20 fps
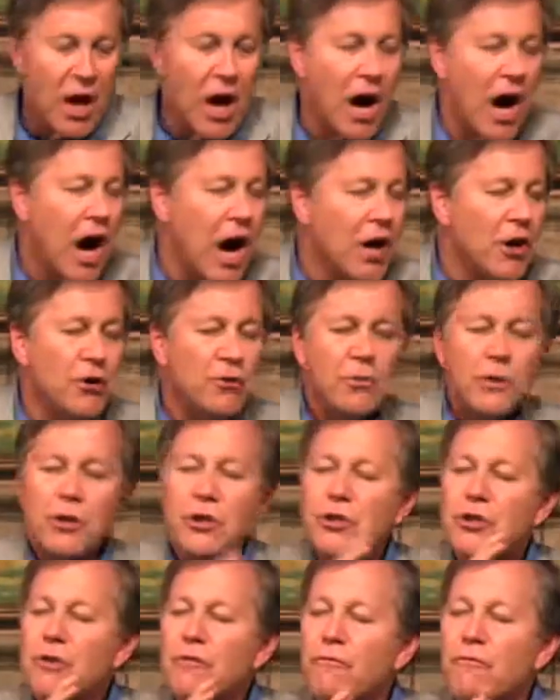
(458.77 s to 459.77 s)

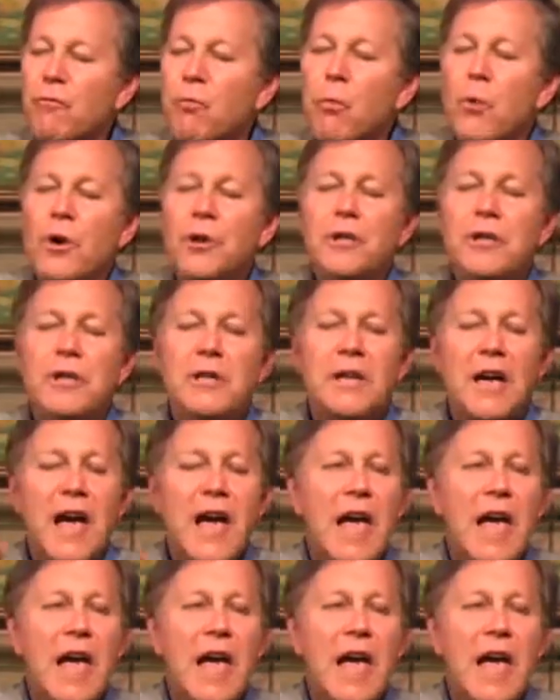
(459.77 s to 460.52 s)
hundreds of wooded